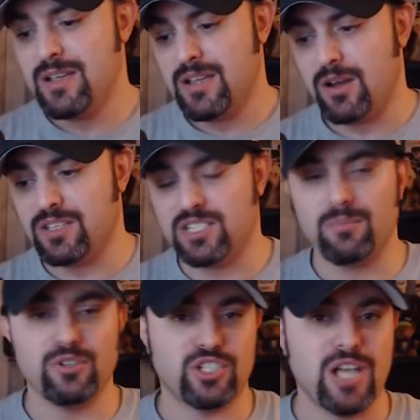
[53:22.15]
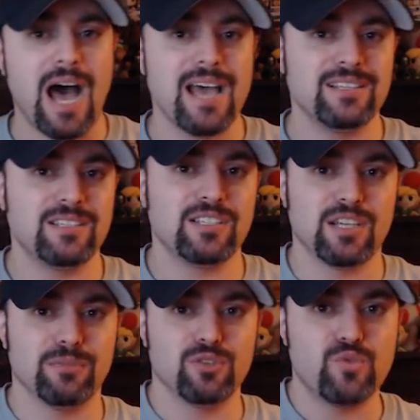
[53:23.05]
you know, in similar size,
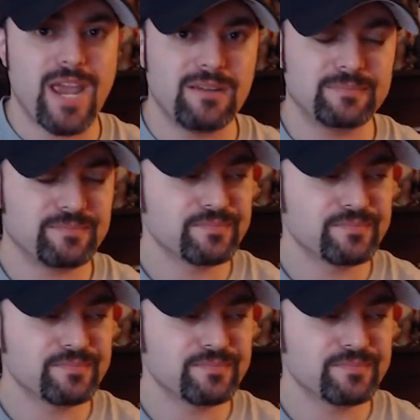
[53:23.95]
similar weight,